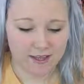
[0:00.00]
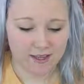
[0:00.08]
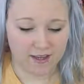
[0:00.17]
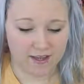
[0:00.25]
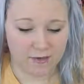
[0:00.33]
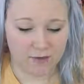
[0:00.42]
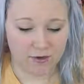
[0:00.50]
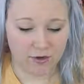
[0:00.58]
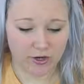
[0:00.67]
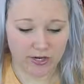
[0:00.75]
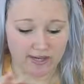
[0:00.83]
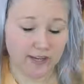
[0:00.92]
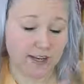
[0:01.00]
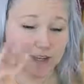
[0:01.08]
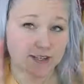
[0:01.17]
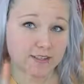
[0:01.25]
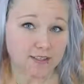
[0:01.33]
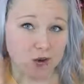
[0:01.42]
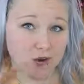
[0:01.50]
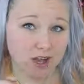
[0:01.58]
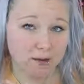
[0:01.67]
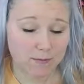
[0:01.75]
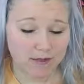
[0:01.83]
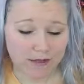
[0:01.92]
And I'm gonna go ahead and let it soak
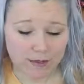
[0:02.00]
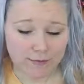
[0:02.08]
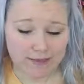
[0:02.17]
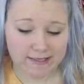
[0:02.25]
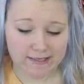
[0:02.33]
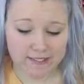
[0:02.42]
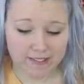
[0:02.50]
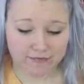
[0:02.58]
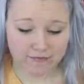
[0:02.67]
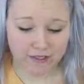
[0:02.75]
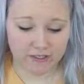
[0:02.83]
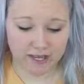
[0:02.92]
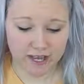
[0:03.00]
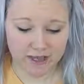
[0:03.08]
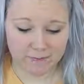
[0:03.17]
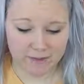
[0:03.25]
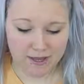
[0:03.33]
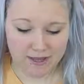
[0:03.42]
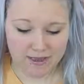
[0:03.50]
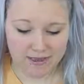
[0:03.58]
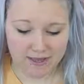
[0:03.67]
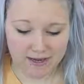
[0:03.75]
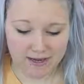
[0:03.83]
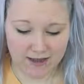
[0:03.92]
up a little bit because I just filled it up, and
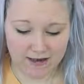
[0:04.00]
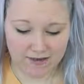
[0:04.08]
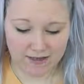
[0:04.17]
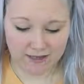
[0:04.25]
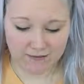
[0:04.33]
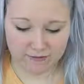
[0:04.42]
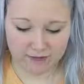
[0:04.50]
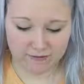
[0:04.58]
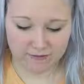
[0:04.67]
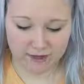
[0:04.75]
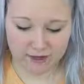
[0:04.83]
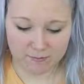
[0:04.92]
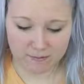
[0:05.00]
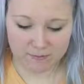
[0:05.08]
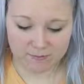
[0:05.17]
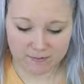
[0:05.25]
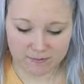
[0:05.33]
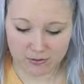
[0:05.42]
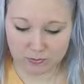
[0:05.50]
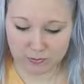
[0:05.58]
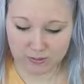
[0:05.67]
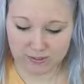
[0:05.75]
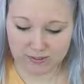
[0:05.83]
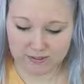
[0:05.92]
then I'll give her a vape. I'm
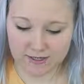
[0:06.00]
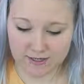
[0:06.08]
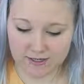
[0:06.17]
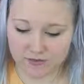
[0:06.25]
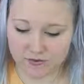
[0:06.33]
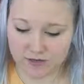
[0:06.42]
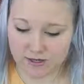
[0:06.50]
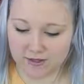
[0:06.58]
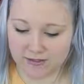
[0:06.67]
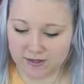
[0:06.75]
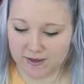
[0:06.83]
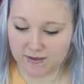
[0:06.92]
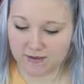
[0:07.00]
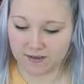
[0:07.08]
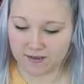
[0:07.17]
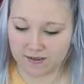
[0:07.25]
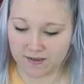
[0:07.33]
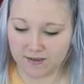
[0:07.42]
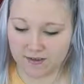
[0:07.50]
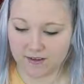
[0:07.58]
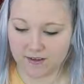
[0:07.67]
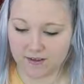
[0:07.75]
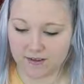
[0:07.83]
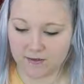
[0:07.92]
super excited to try this out.
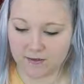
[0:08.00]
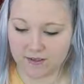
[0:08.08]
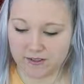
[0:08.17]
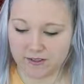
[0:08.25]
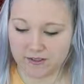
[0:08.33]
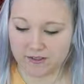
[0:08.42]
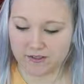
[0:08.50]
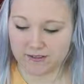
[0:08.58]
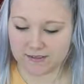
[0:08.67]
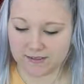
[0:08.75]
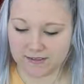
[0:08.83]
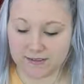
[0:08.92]
I really like this.